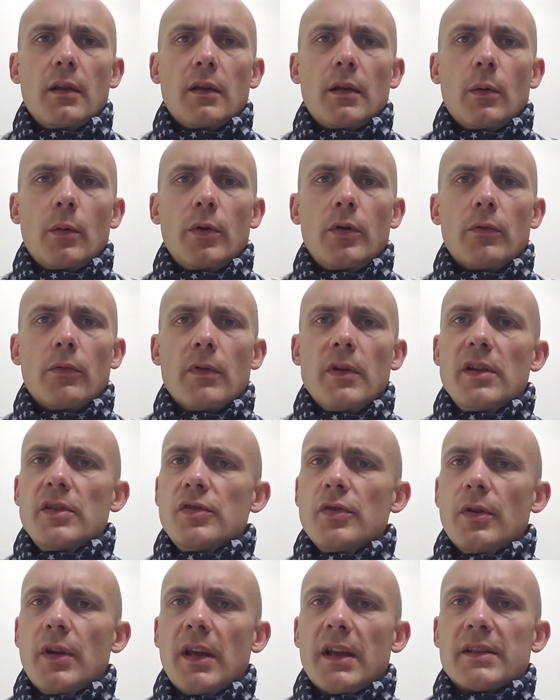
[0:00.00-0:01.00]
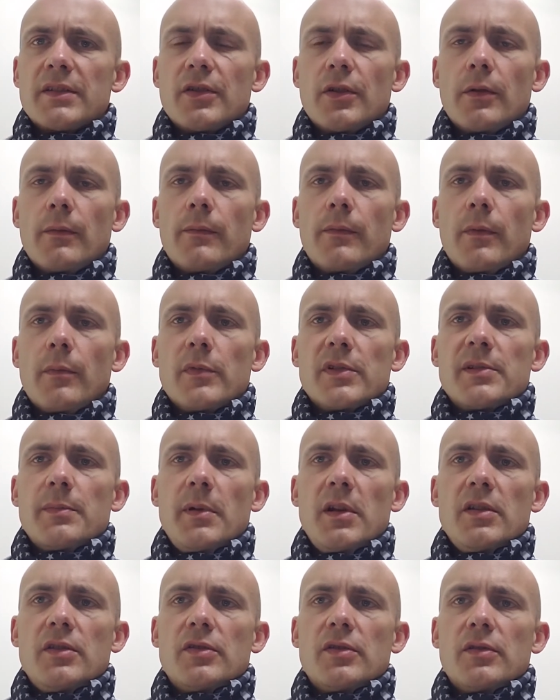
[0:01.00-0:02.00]
I want to read you an excerpt from the
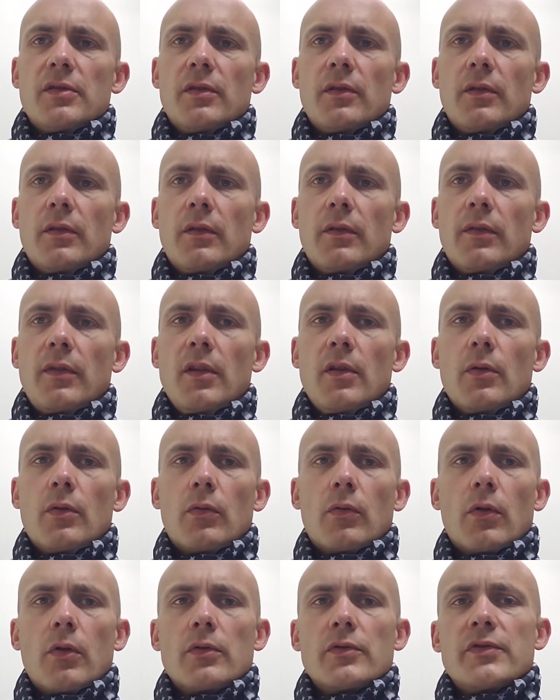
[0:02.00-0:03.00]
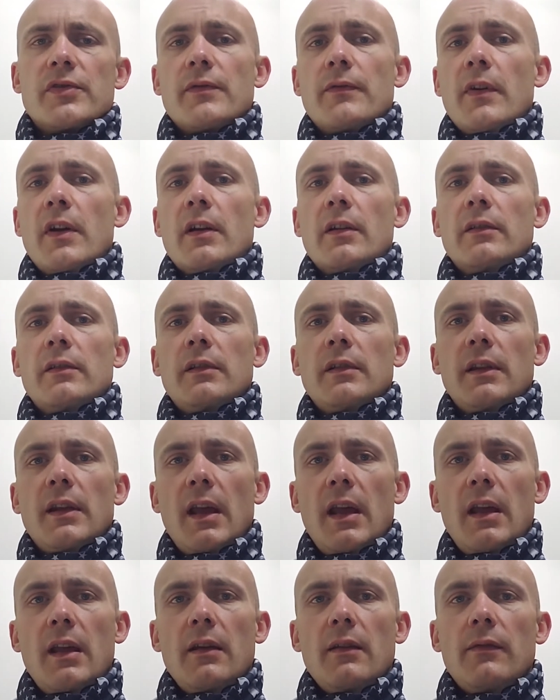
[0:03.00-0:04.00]
speech Theodore Roosevelt
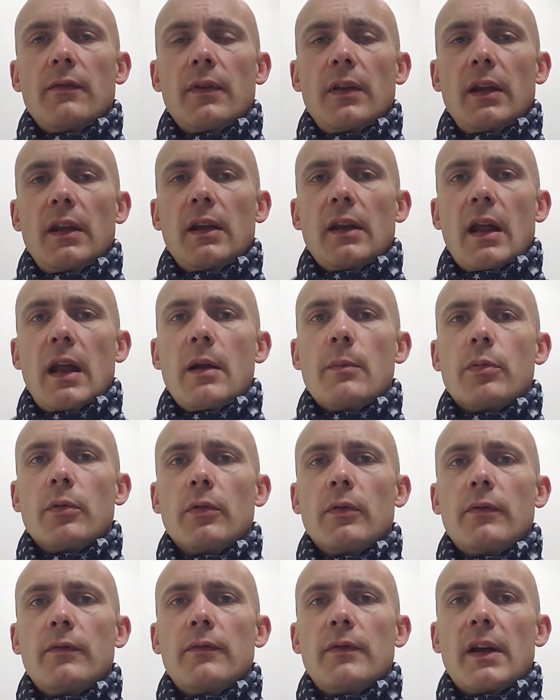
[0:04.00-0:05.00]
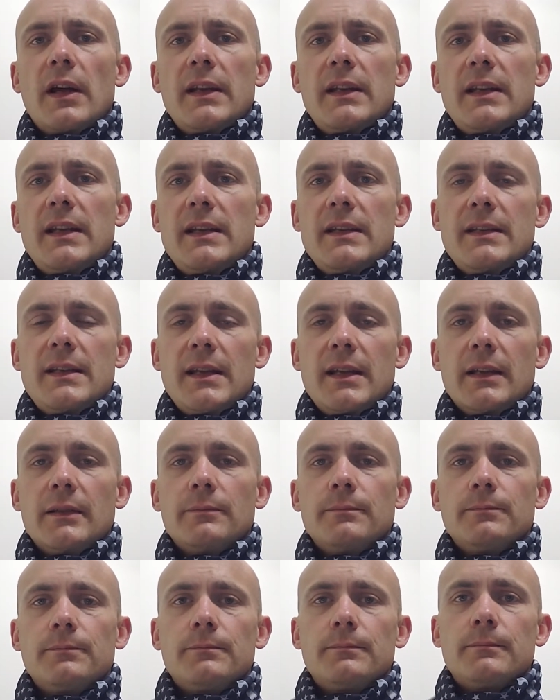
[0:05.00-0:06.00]
gave in April of
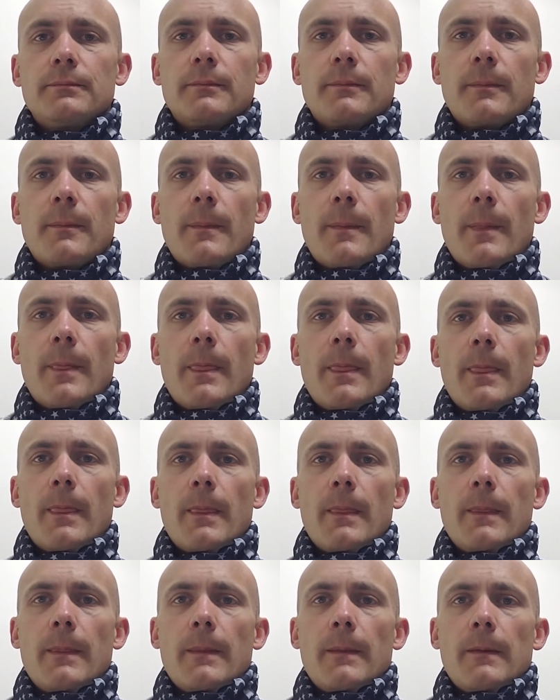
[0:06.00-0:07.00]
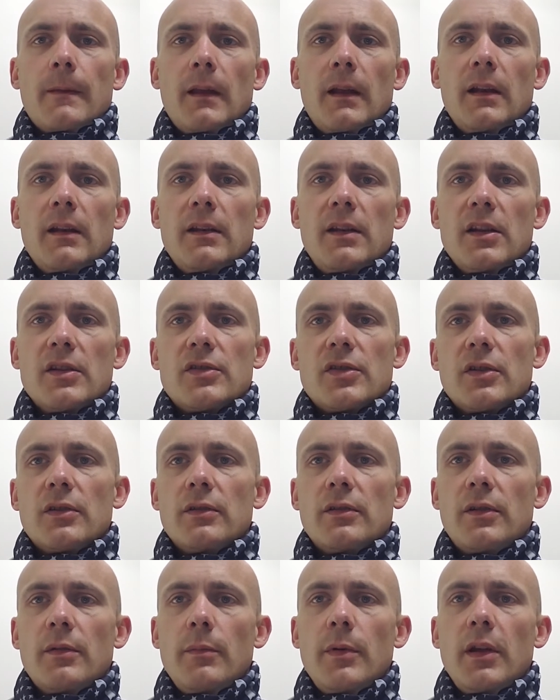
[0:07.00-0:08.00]
1910. In
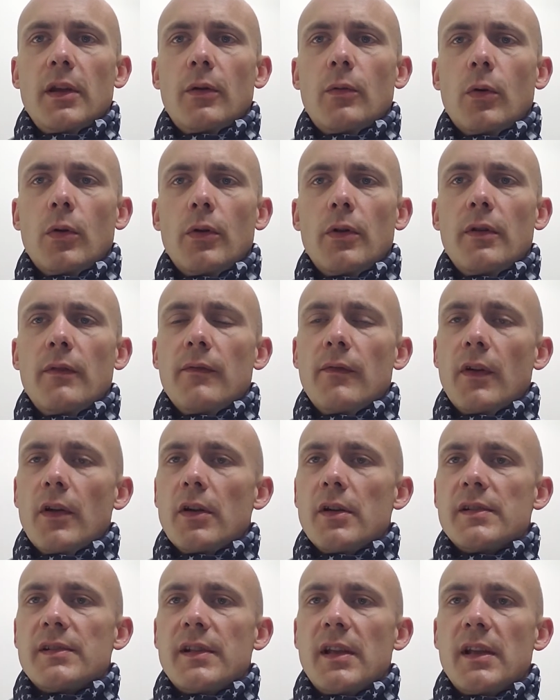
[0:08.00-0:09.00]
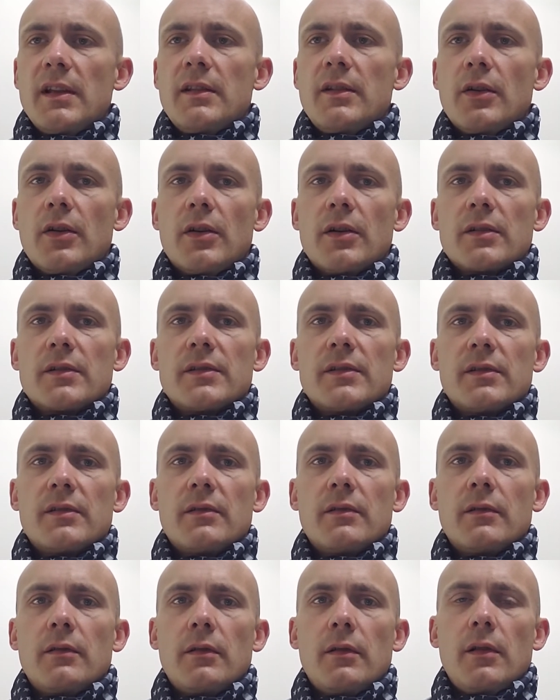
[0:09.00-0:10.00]
addition to being quoted in various TED Talks
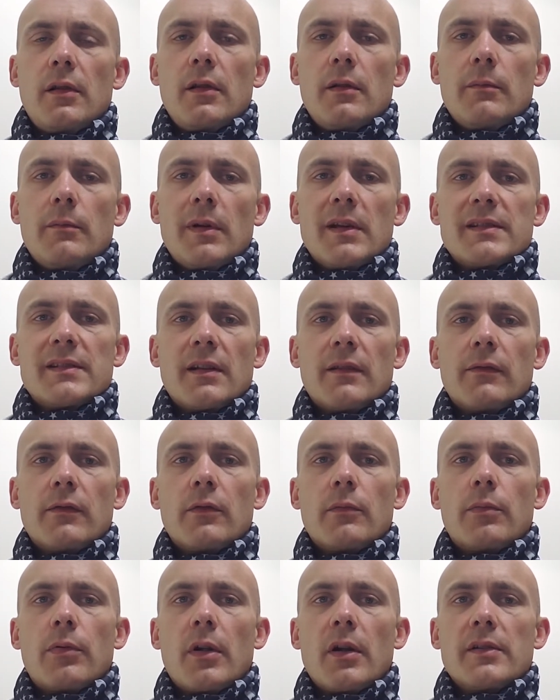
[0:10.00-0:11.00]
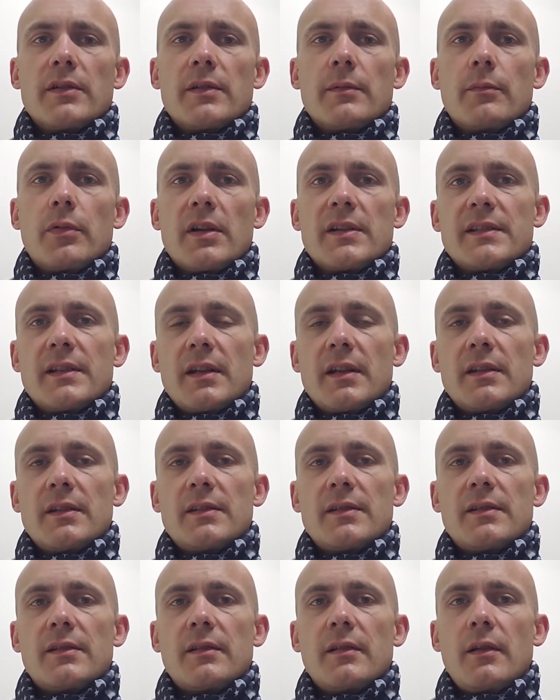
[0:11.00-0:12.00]
by several
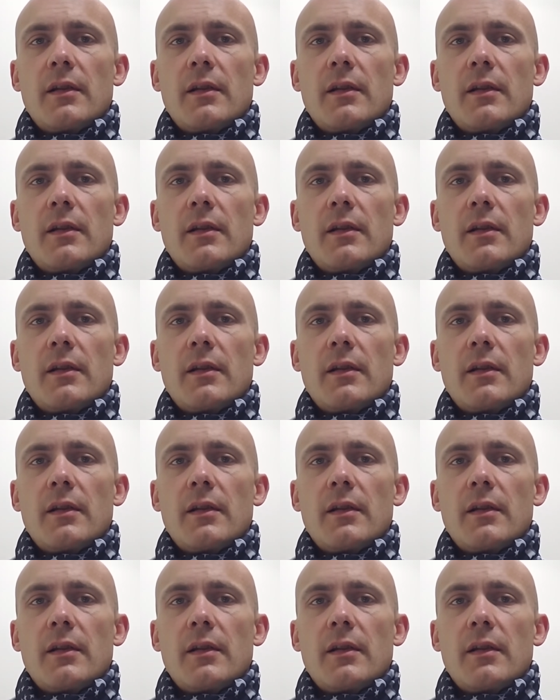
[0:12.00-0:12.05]
presidents,